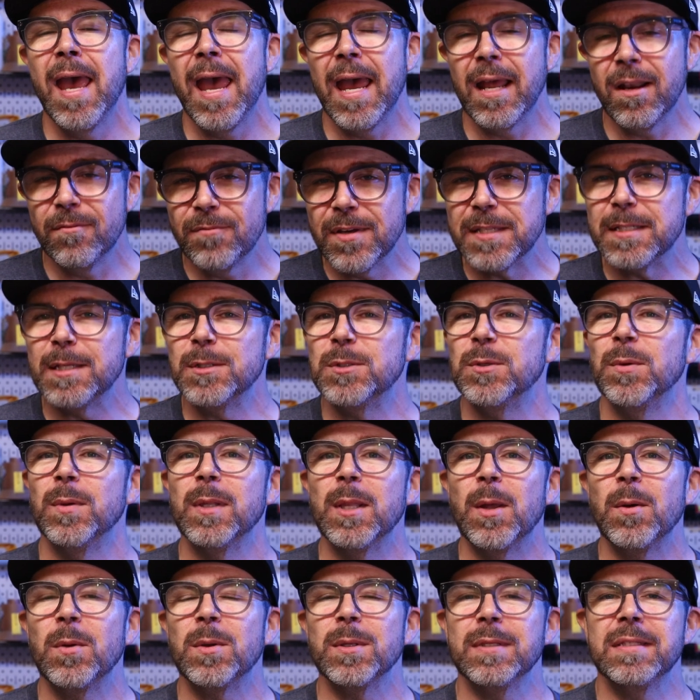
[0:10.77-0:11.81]
and a visit to a
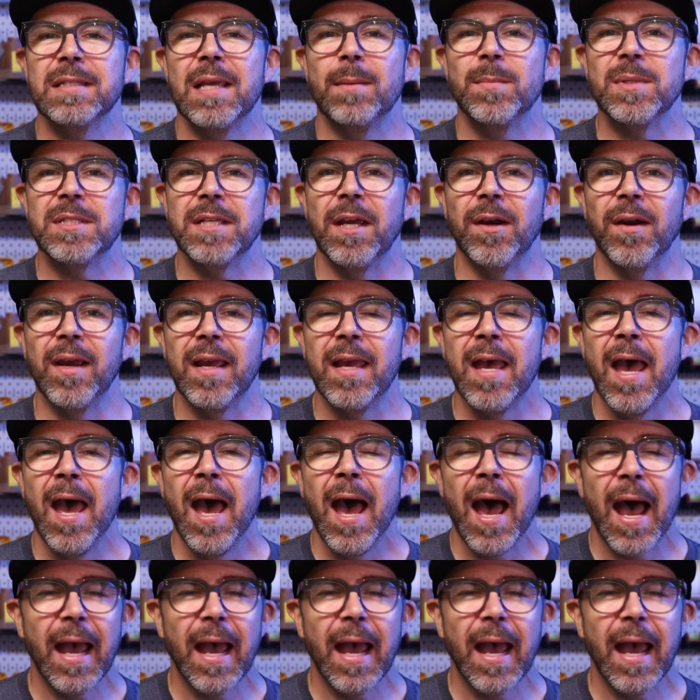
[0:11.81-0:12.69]
local cemetery,